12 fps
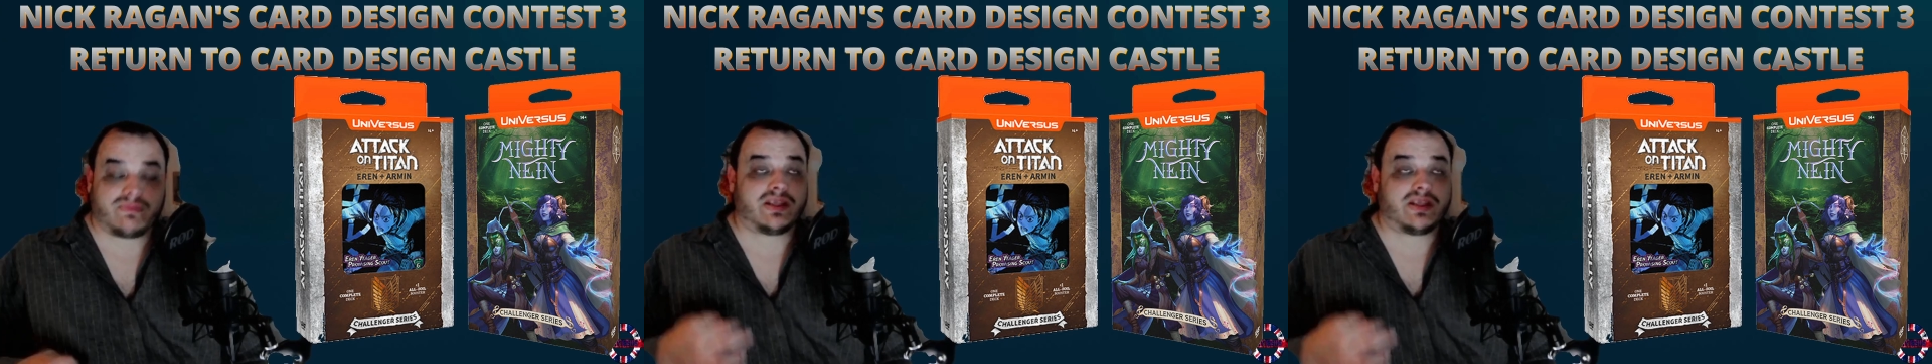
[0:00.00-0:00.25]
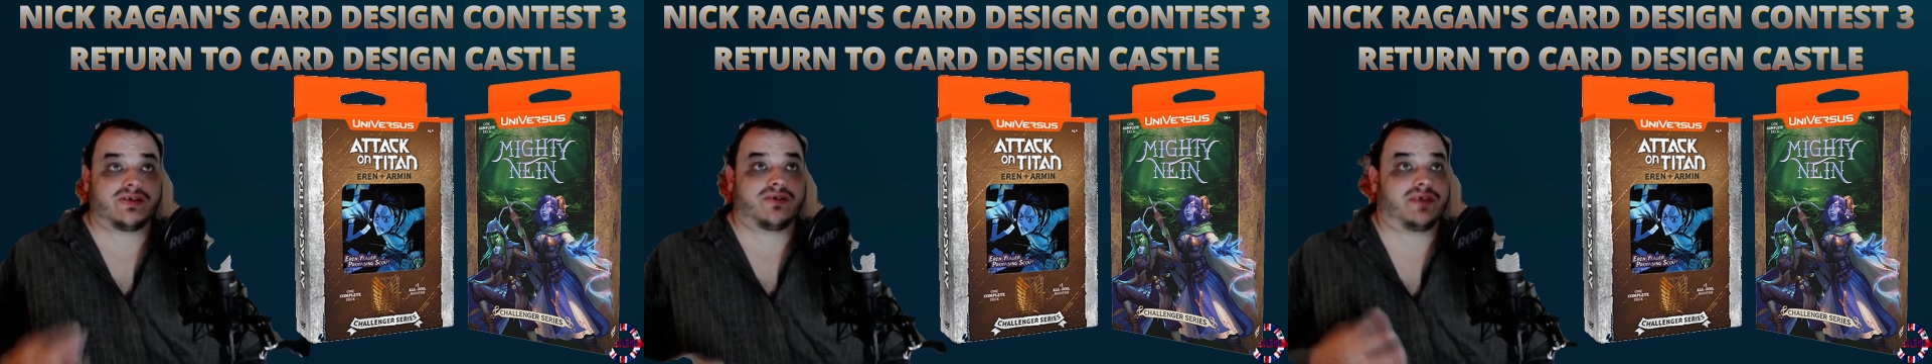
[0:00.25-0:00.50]

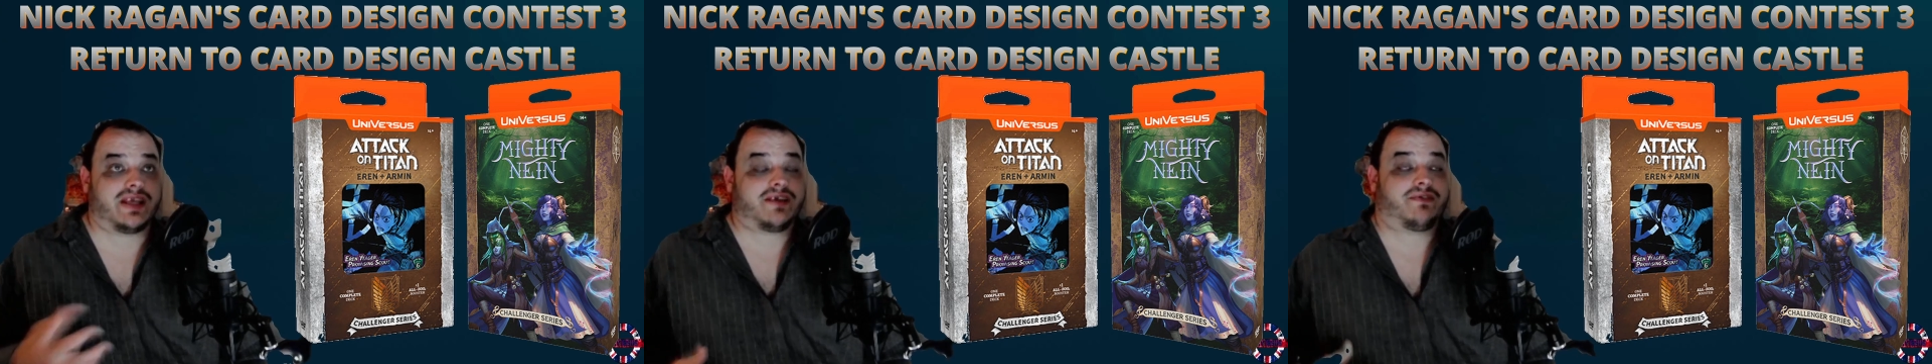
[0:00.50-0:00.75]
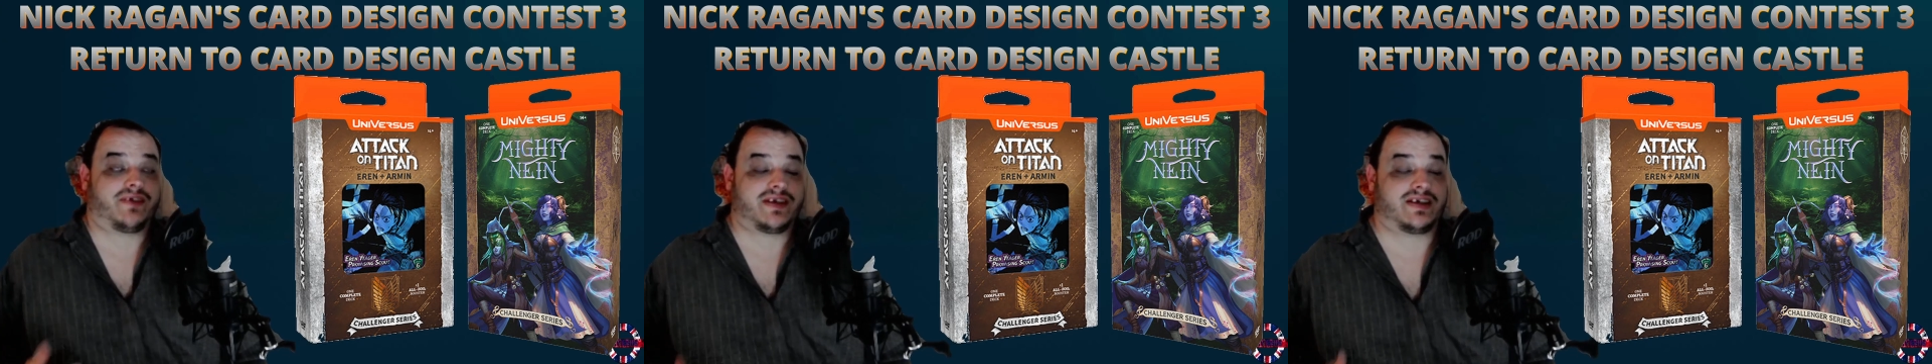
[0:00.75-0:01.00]
So Nick
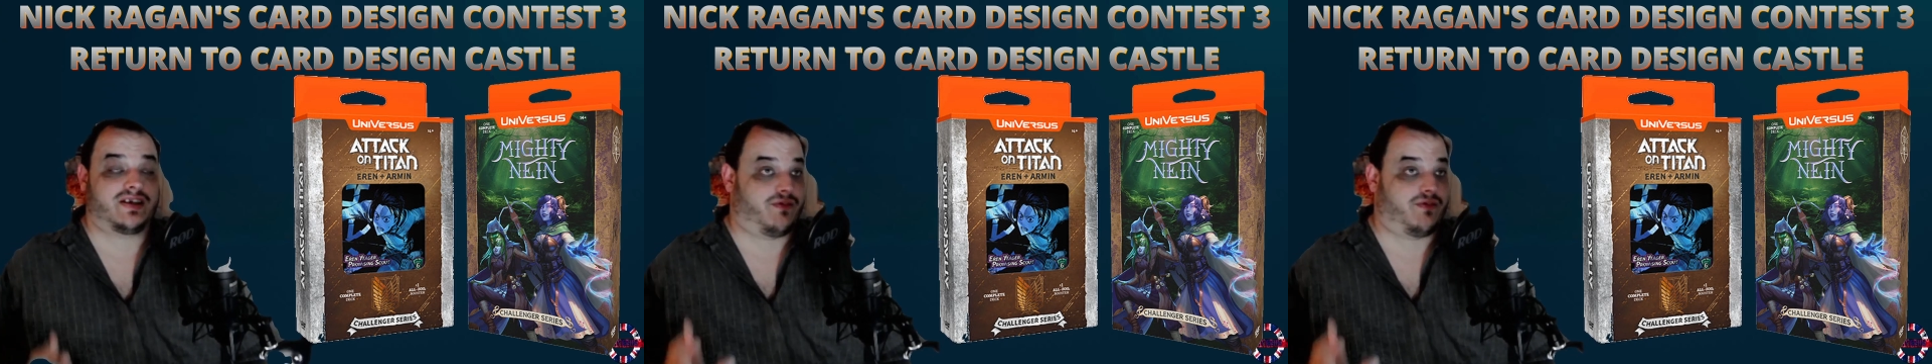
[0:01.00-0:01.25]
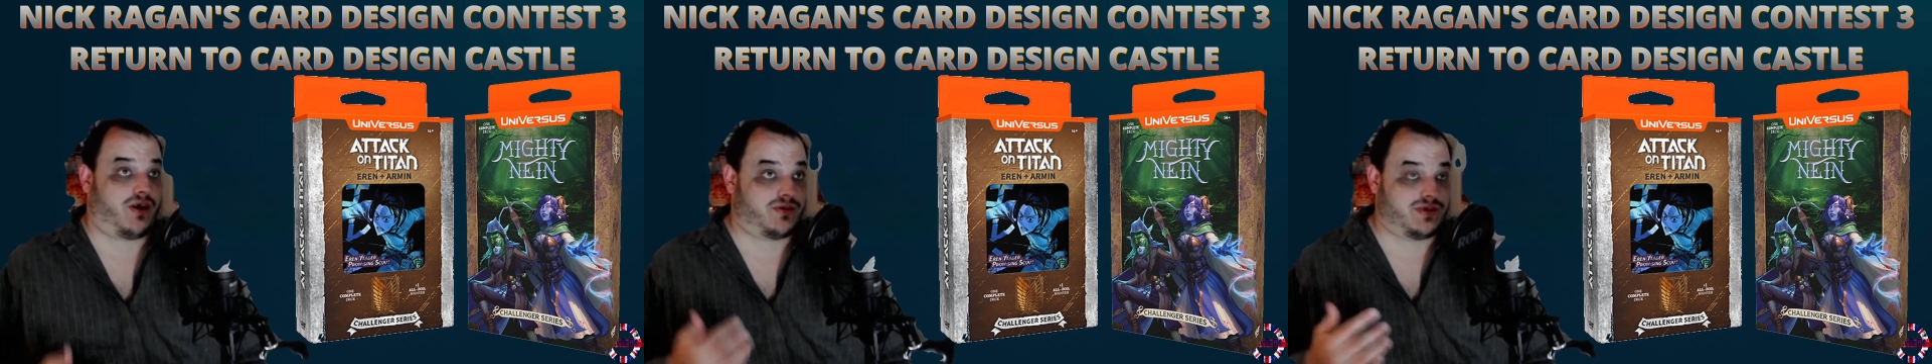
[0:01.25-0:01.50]
thinking of
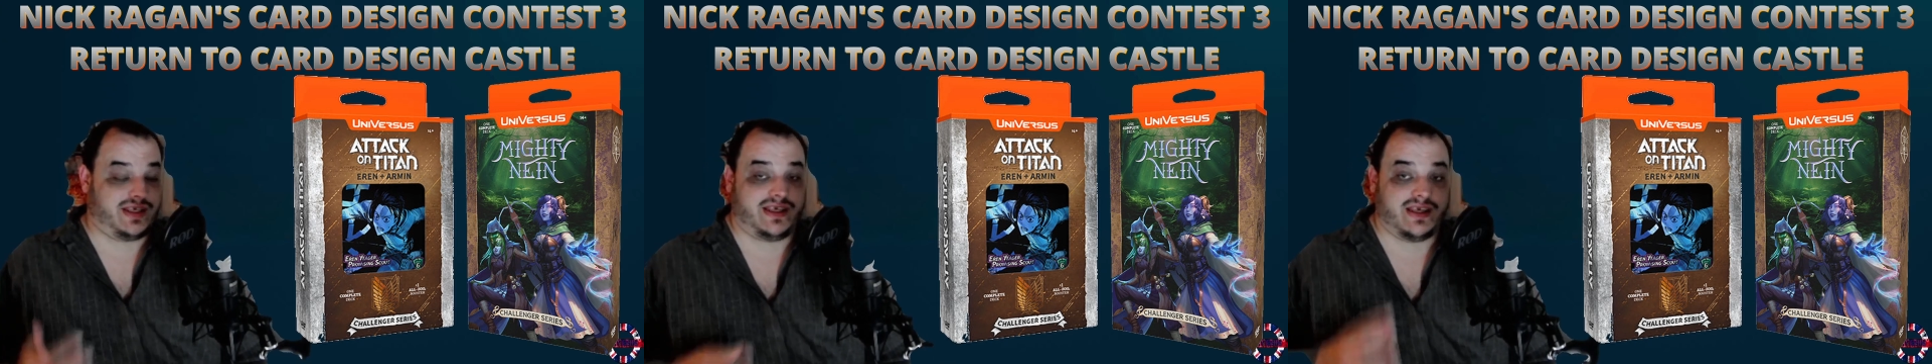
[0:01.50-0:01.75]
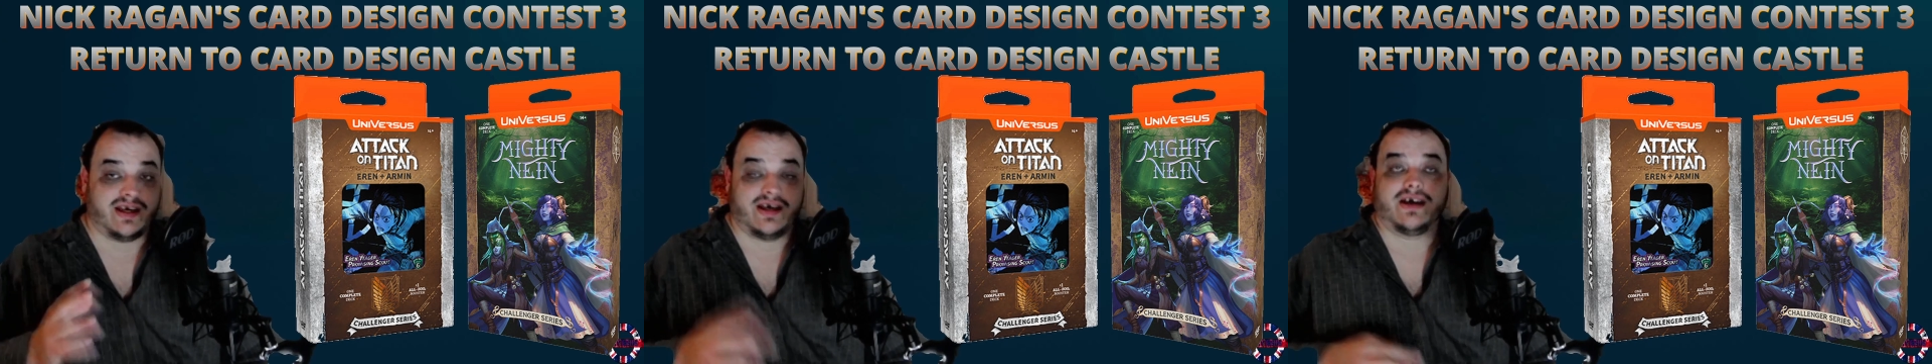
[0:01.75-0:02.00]
all the
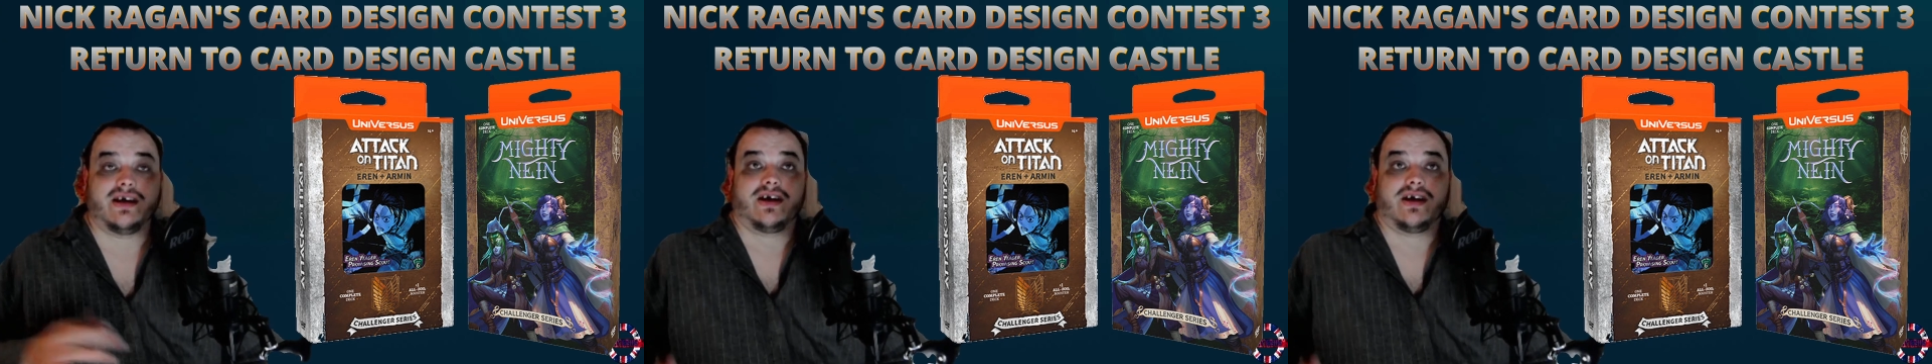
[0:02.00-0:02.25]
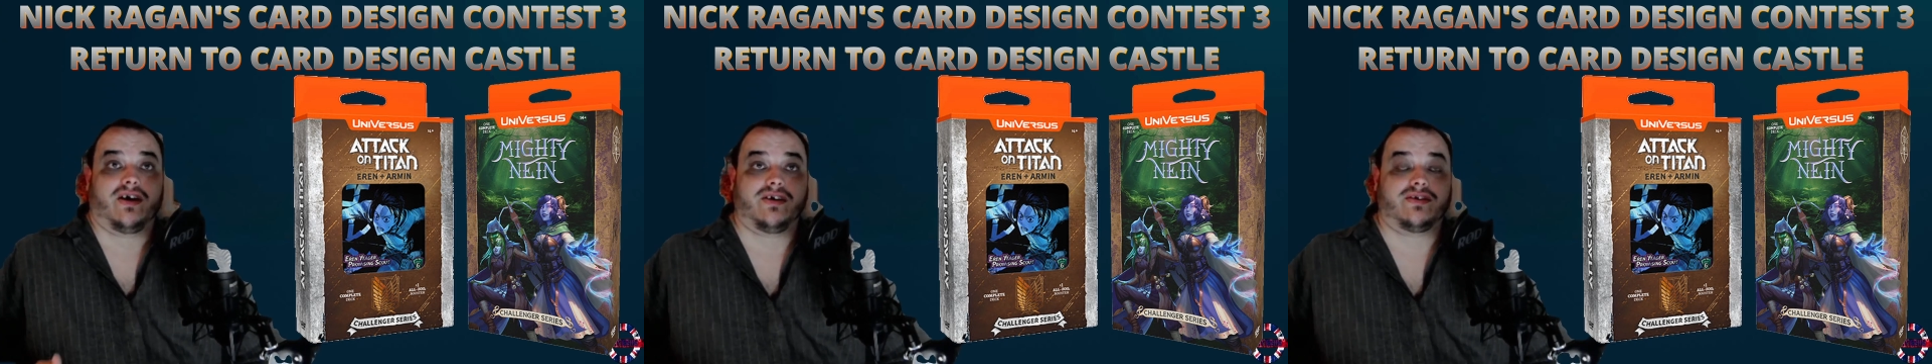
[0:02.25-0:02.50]

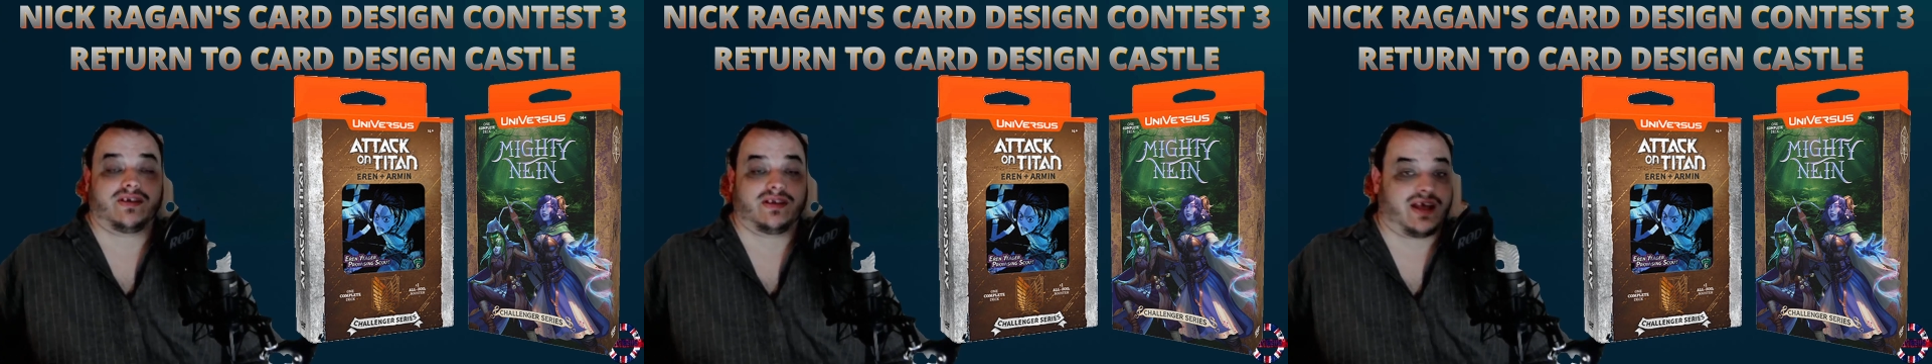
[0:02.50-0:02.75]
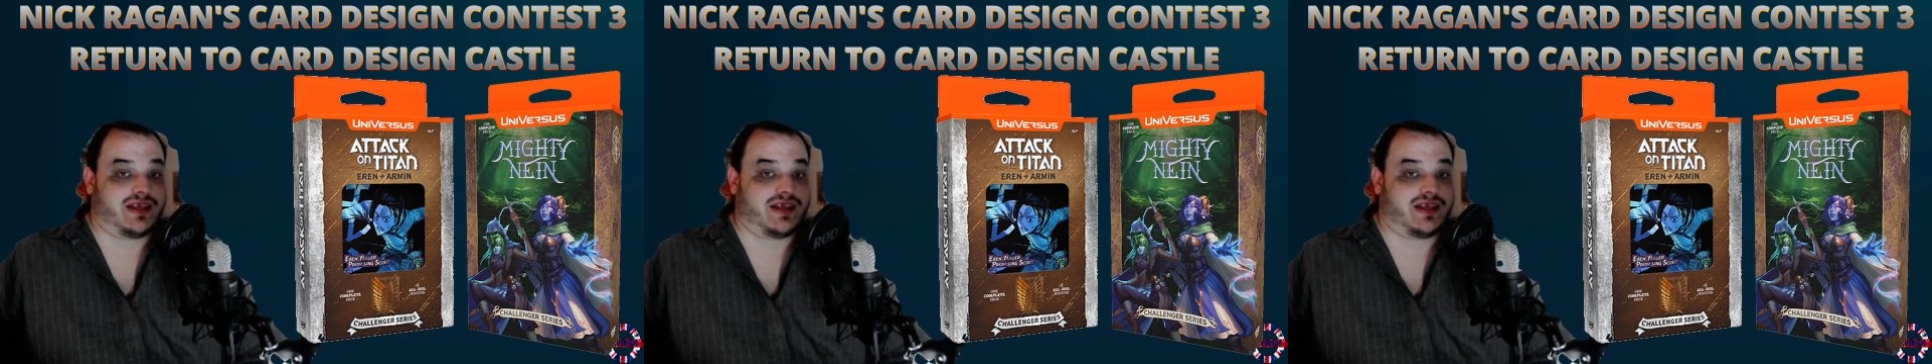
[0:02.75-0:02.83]
underlying